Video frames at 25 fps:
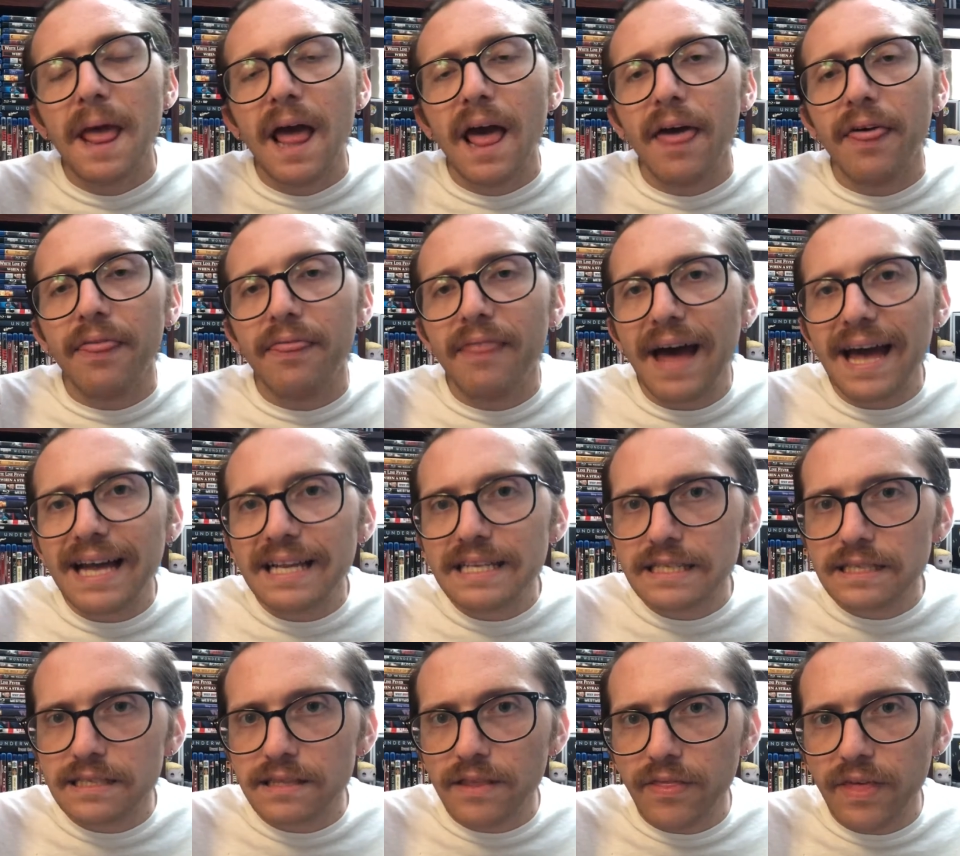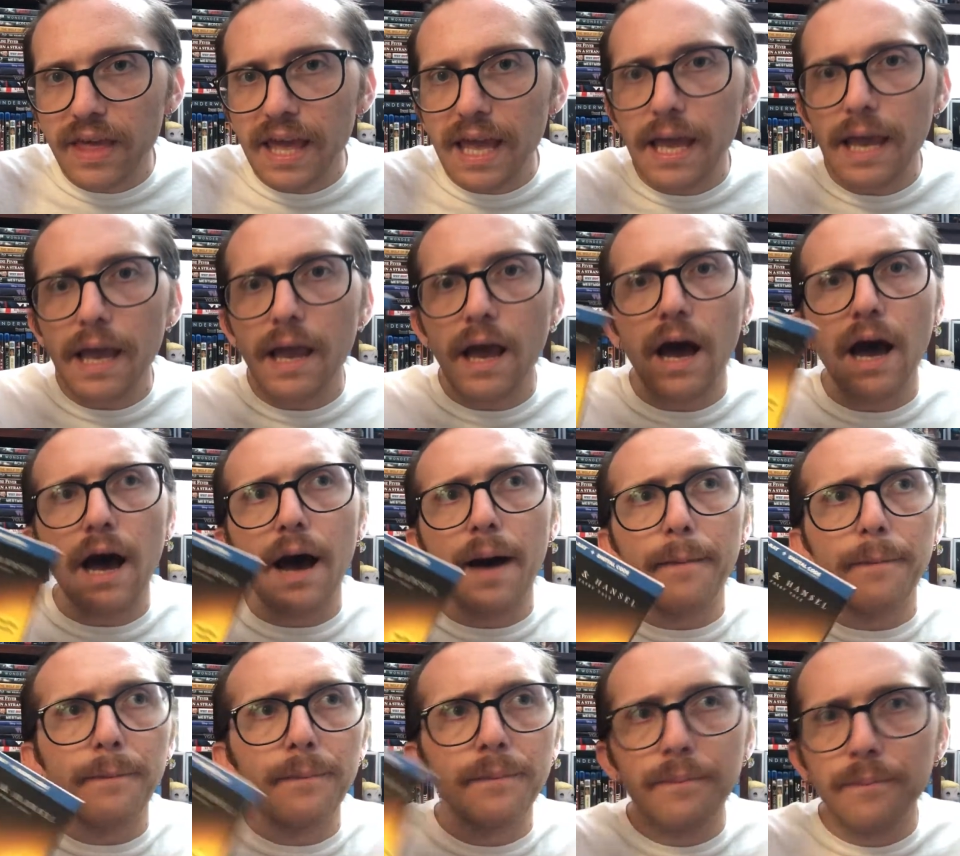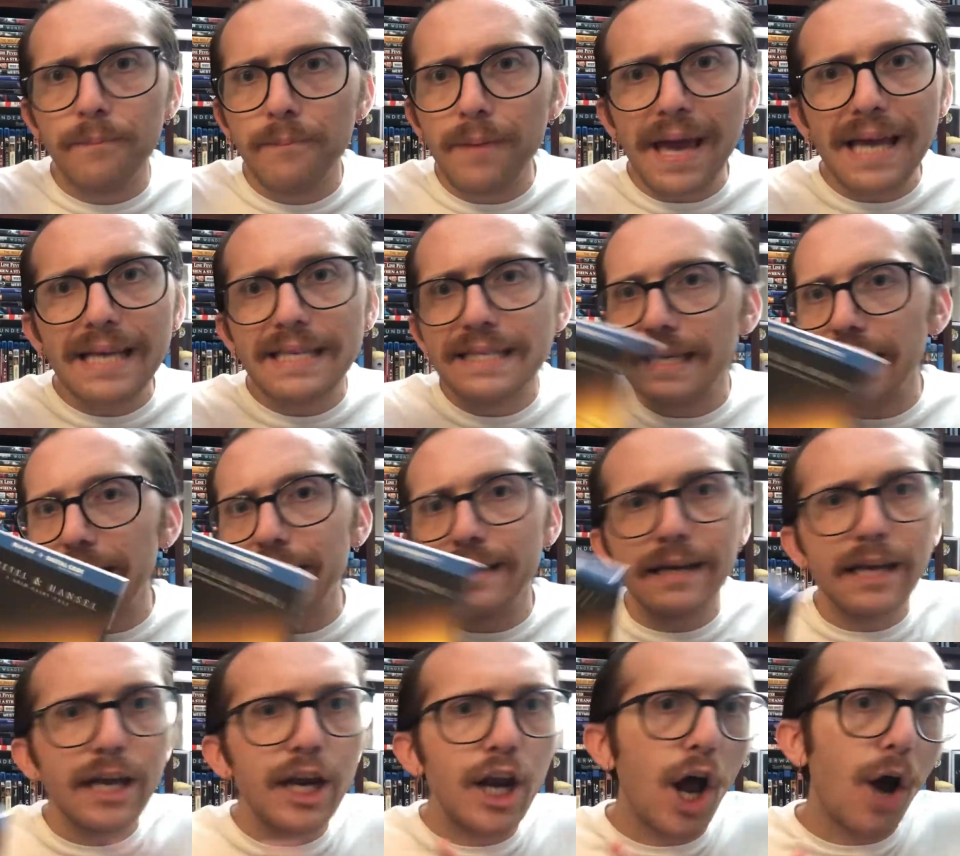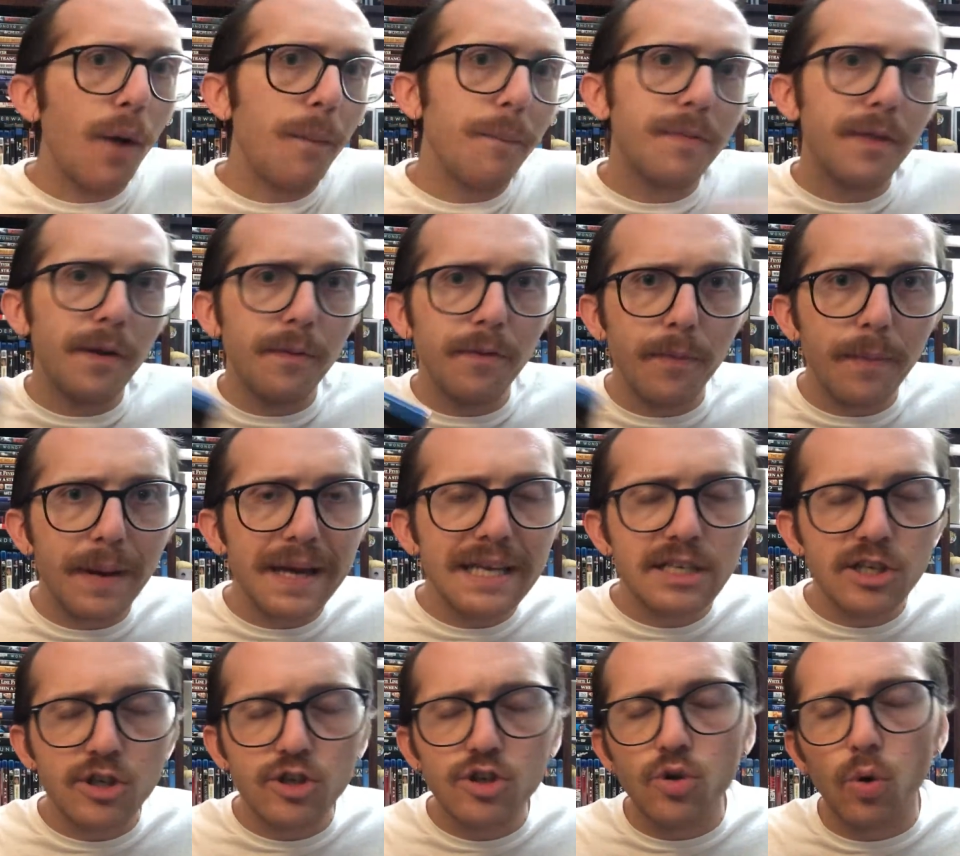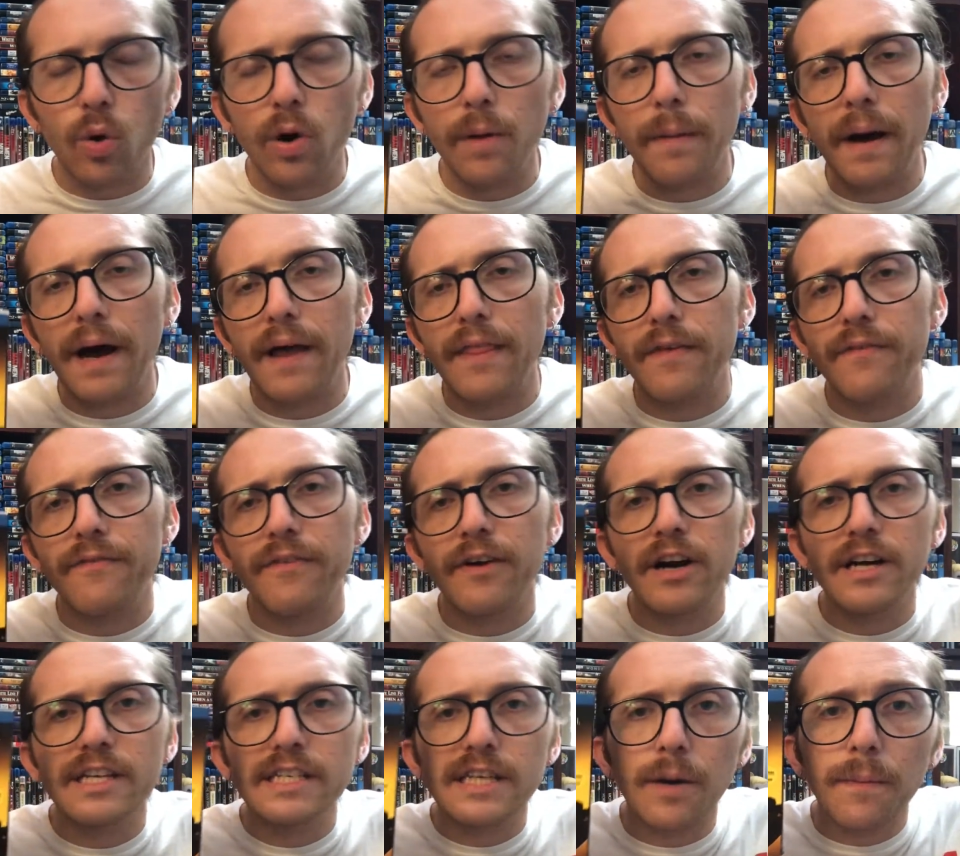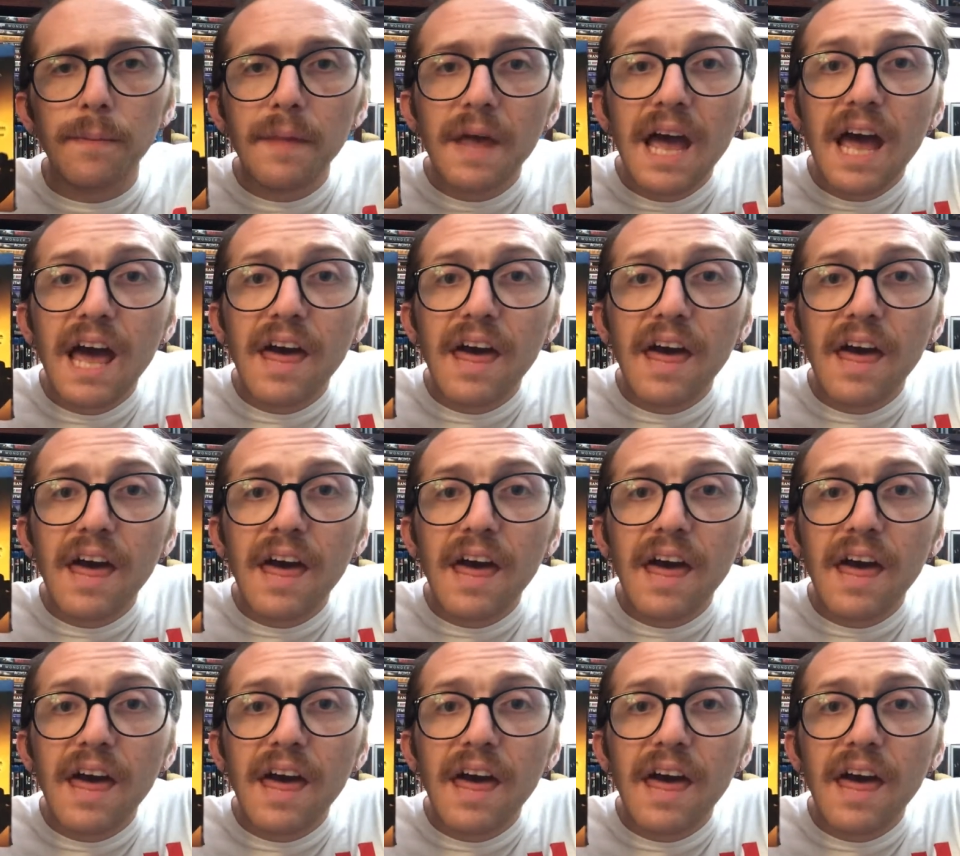That's the basic, the basic story behind the fairy tale.